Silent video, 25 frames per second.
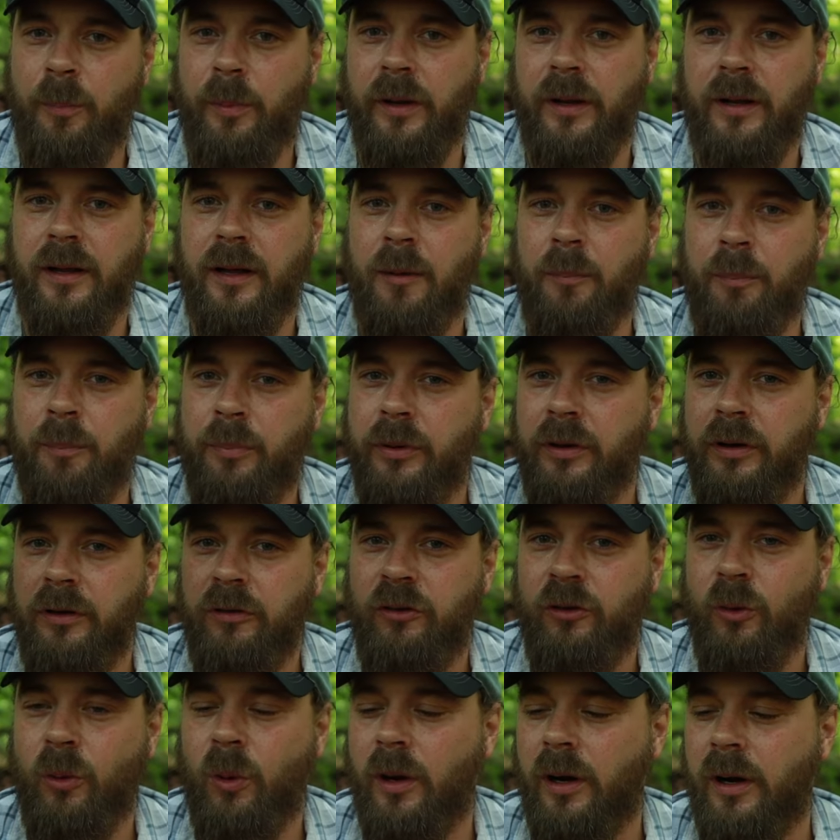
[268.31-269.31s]
but I'm pretty
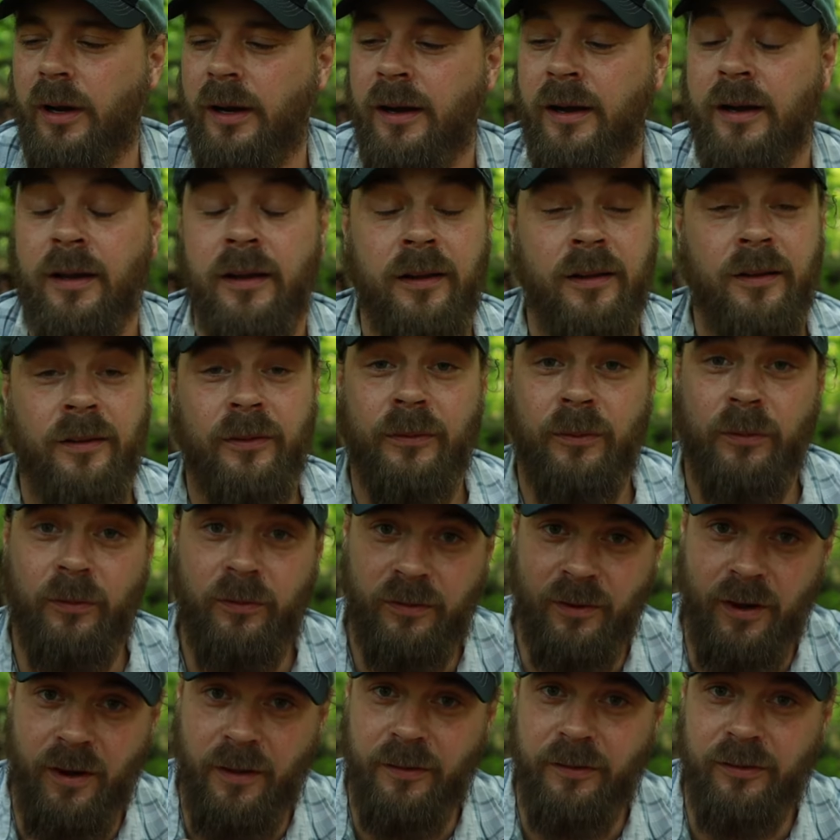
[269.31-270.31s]
sure you
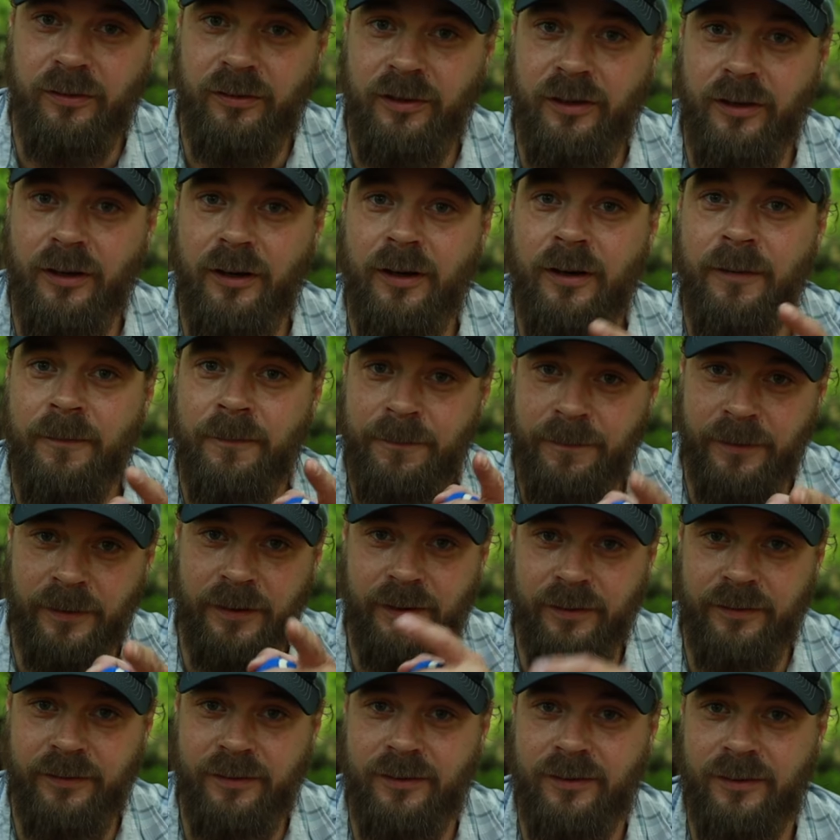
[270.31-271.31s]
saw this here
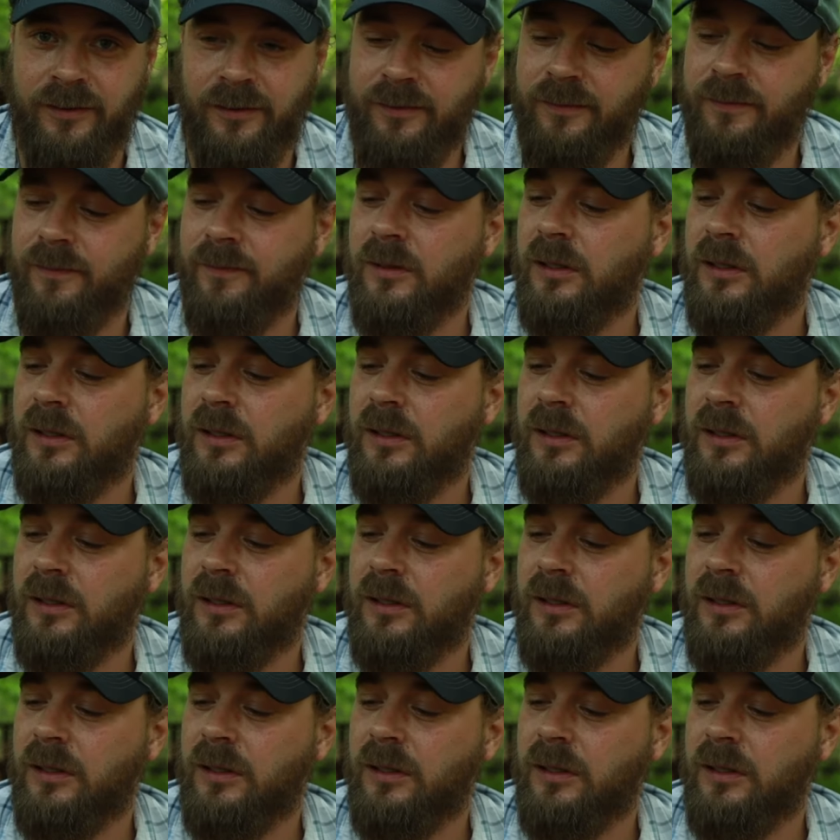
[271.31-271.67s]
first.